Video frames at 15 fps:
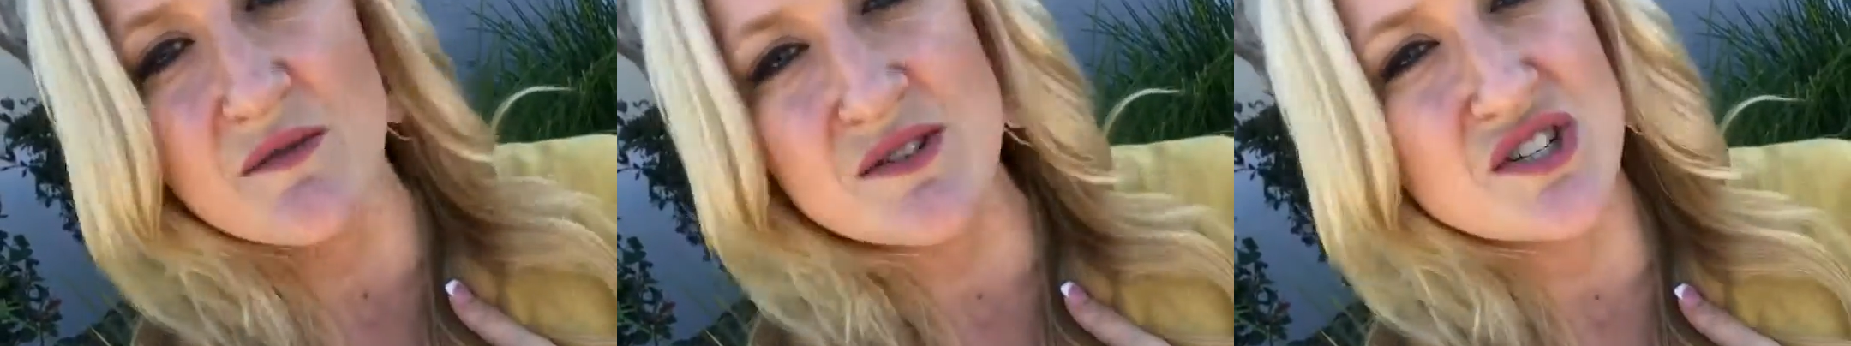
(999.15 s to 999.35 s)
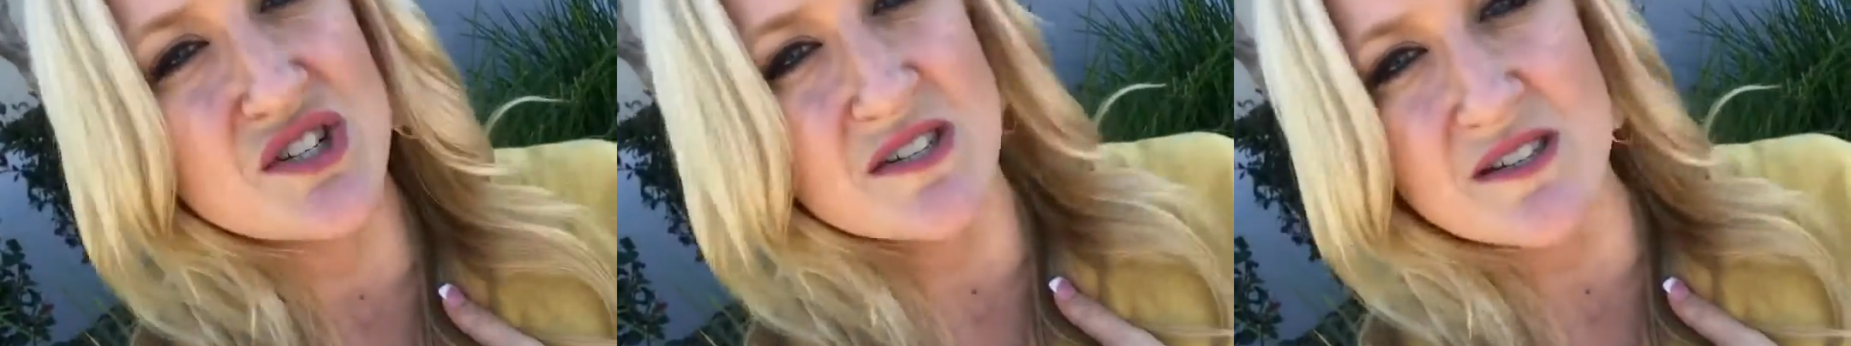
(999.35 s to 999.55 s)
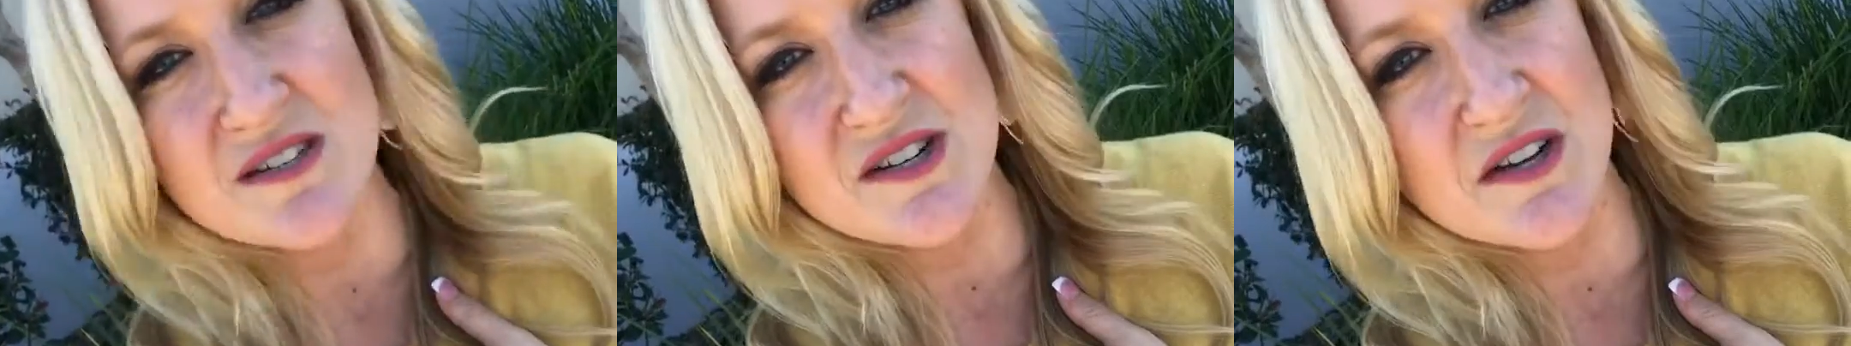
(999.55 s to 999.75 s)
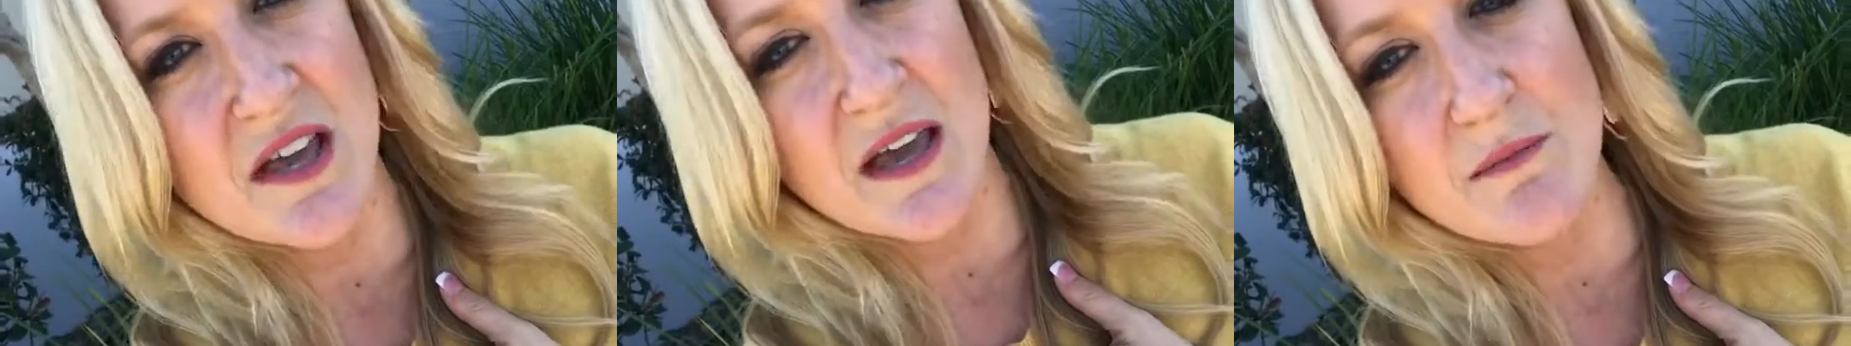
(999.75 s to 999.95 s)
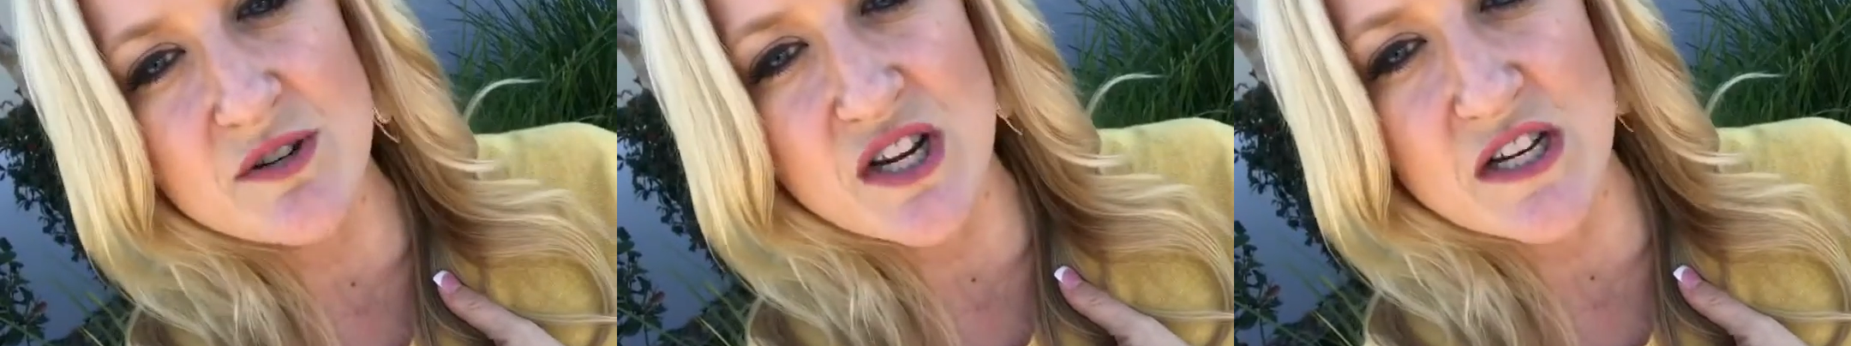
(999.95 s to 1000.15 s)
was just such a
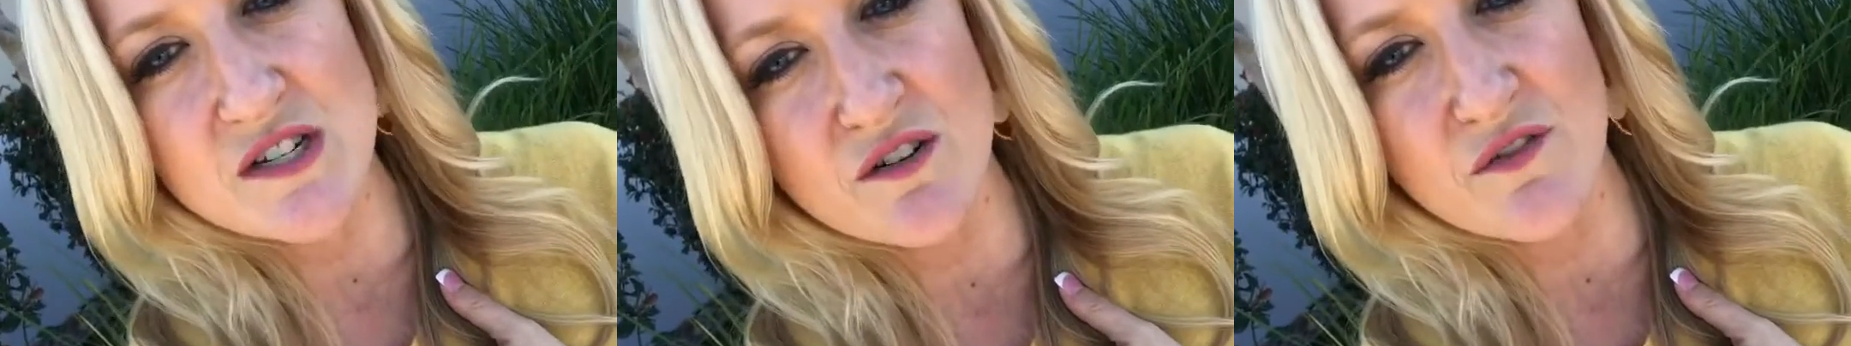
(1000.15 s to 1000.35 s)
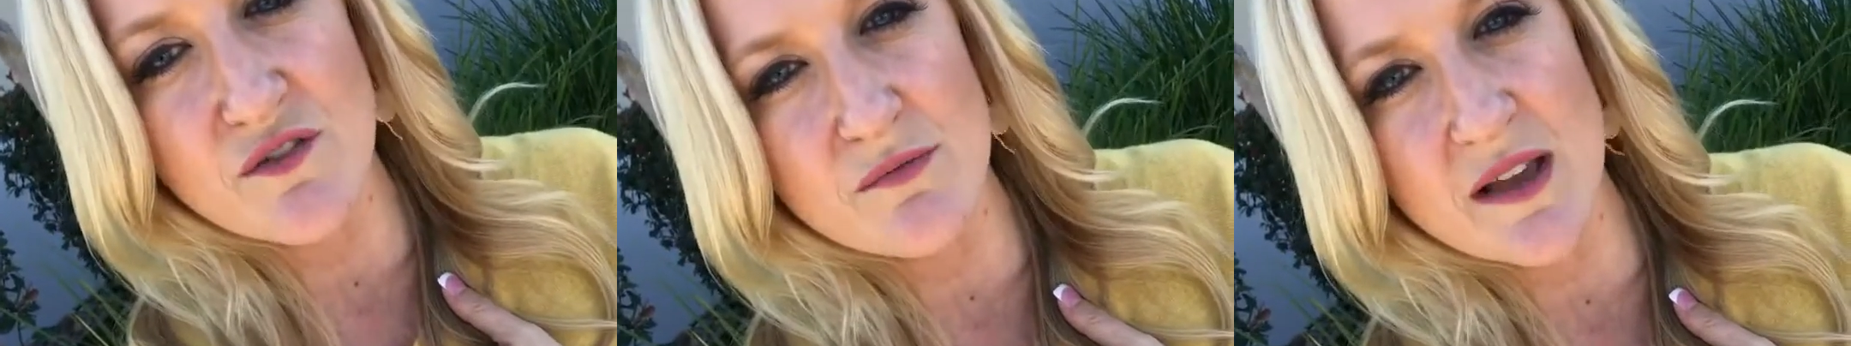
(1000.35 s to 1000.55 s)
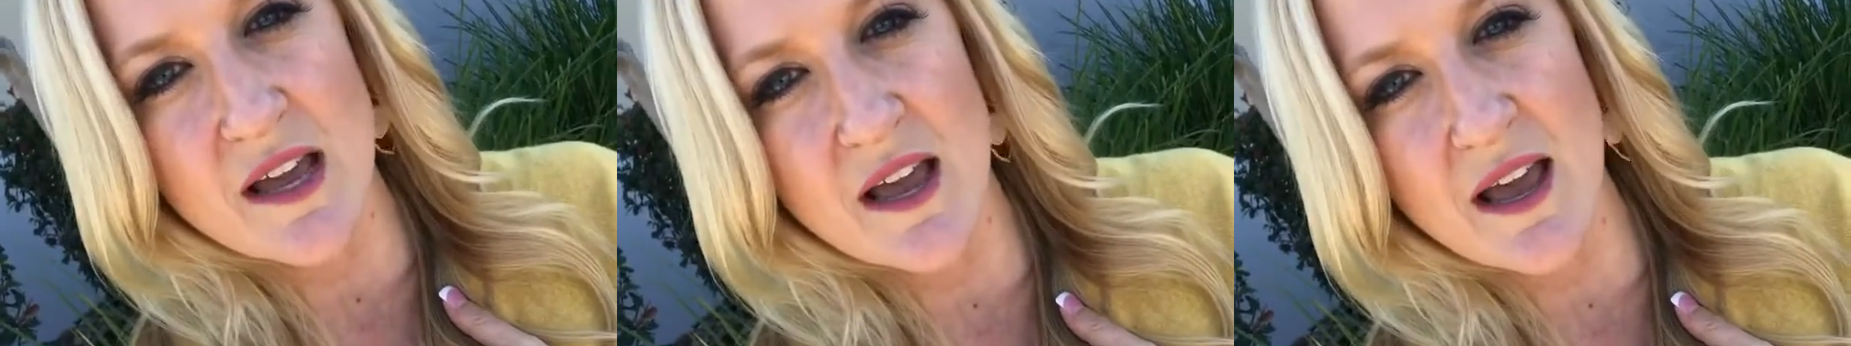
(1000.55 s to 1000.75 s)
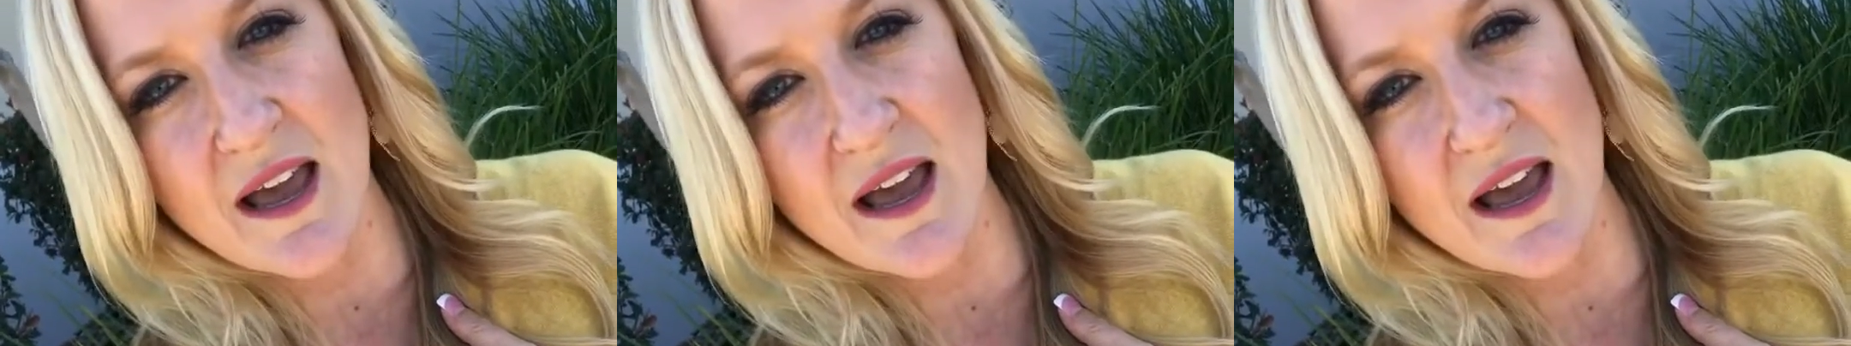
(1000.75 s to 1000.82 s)
game changer for me.